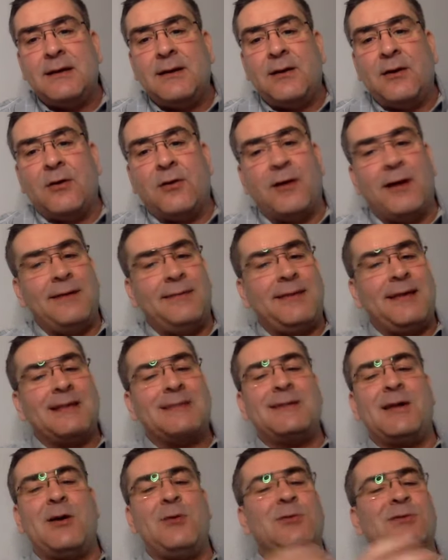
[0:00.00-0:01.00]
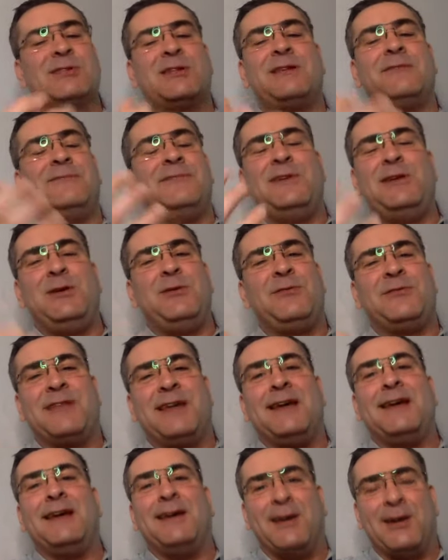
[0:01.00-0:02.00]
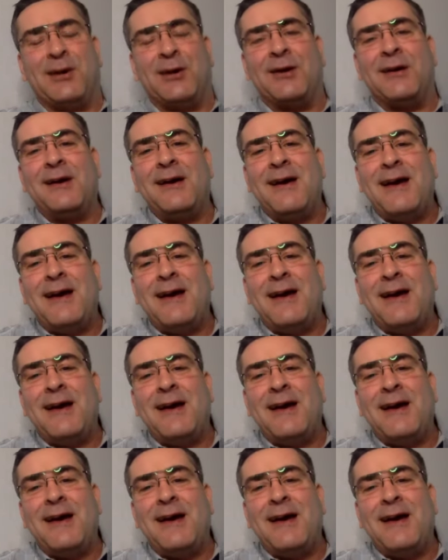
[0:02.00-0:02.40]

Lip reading: All right. There's no sort of new thing here.